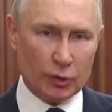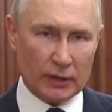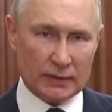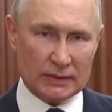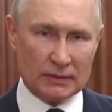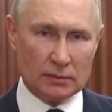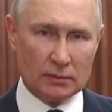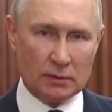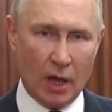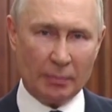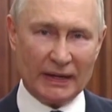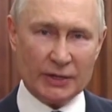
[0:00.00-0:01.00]
Iranian
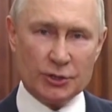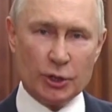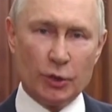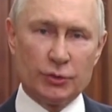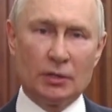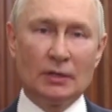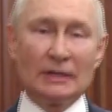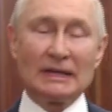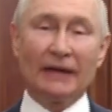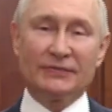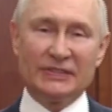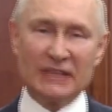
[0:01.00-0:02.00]
Foreign Minister
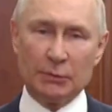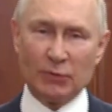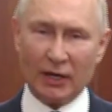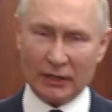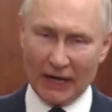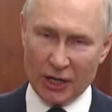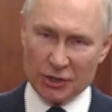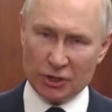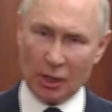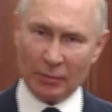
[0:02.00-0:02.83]
Abbas Araghchi